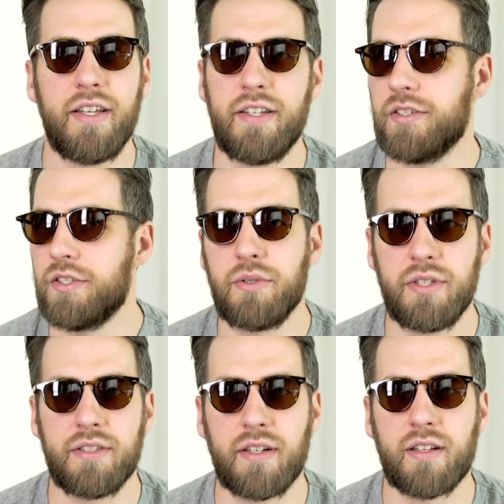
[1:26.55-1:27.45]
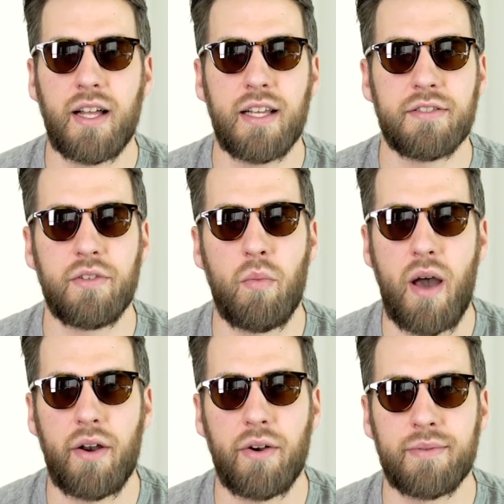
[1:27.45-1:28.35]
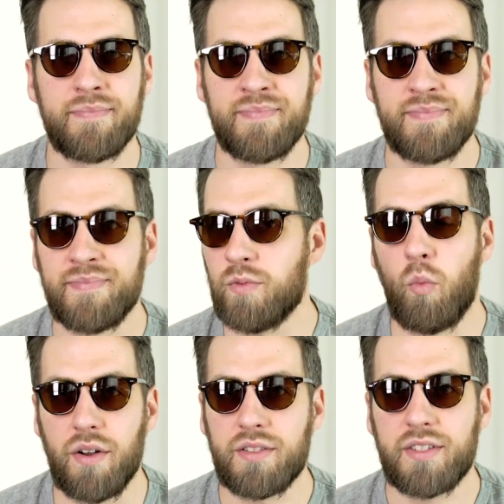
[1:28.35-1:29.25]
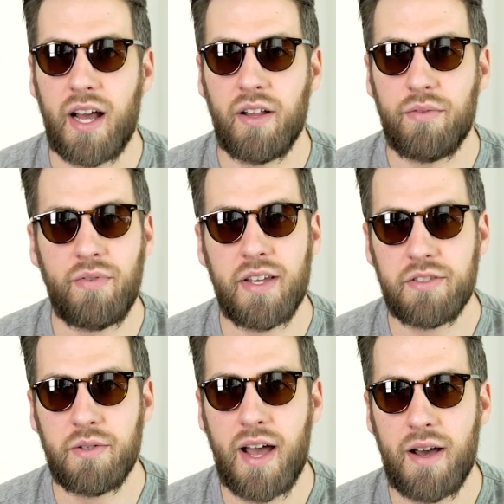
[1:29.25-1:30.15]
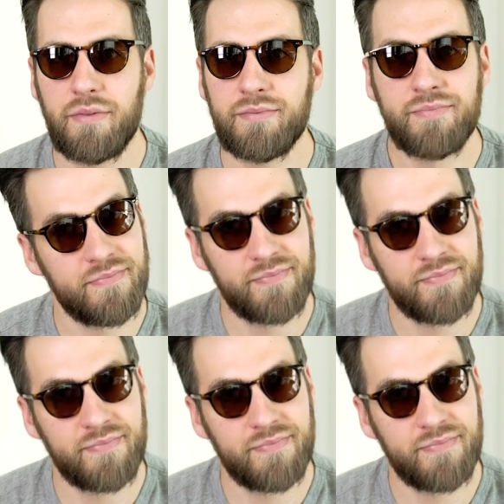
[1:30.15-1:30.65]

is a douchey sunglasses no matter what style of face you have.